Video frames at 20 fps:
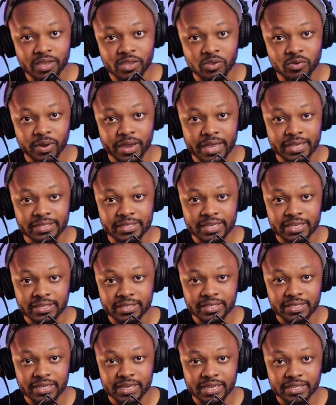you guys can
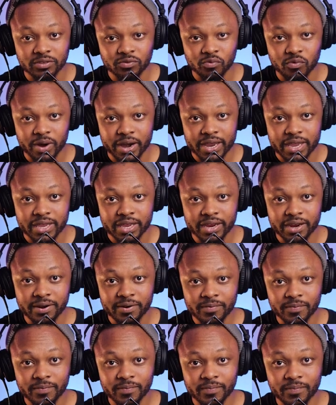see it right
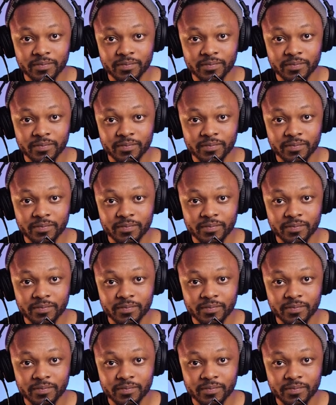here